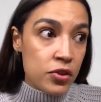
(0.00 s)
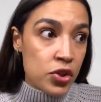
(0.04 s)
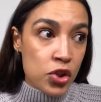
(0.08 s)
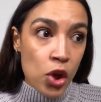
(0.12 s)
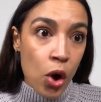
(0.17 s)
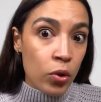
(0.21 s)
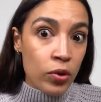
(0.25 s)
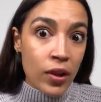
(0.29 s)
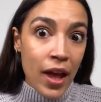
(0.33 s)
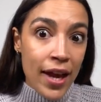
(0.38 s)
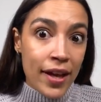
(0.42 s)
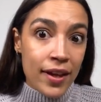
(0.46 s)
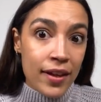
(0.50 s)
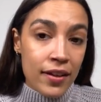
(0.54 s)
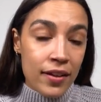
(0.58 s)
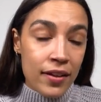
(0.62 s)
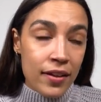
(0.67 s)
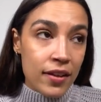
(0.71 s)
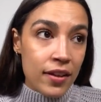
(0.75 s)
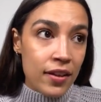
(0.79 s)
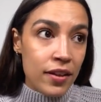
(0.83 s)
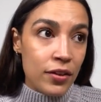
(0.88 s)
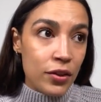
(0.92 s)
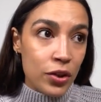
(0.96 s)
so
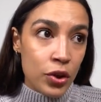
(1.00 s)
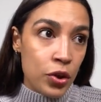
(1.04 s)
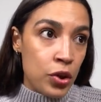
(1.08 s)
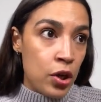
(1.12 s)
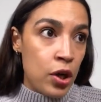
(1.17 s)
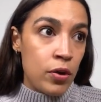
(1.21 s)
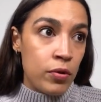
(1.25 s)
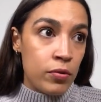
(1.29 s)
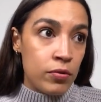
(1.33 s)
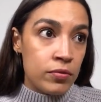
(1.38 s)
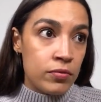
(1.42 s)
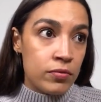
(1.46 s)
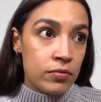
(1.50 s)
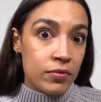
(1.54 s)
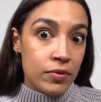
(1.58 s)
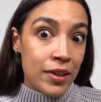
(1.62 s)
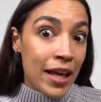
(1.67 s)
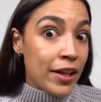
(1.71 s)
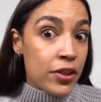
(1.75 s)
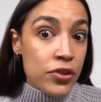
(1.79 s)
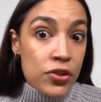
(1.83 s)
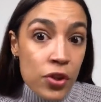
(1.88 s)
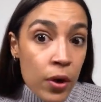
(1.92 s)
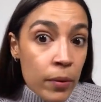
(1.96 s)
like,
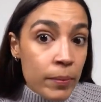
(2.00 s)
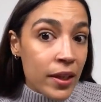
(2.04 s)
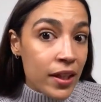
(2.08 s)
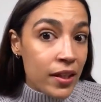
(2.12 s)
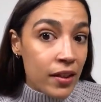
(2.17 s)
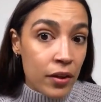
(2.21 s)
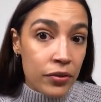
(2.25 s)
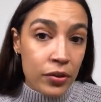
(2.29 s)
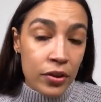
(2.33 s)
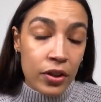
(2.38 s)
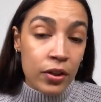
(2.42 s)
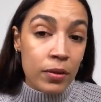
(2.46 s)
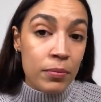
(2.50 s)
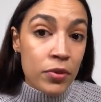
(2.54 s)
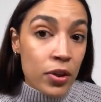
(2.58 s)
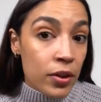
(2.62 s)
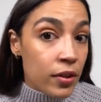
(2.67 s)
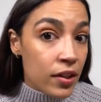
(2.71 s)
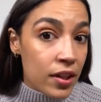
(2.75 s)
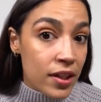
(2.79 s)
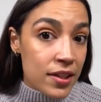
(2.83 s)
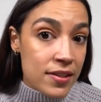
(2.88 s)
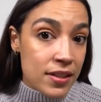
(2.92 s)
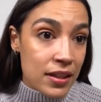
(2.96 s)
like so many other
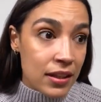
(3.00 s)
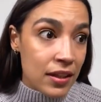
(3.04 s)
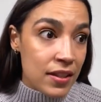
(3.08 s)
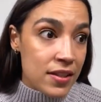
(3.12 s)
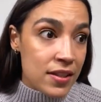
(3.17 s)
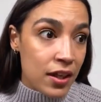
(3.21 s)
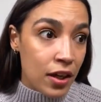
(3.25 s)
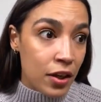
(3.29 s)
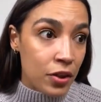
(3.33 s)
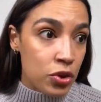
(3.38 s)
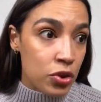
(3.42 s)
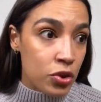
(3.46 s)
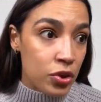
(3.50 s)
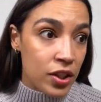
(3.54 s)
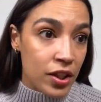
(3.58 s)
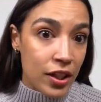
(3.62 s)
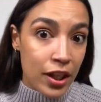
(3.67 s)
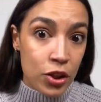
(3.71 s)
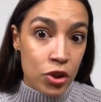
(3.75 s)
communities in this country,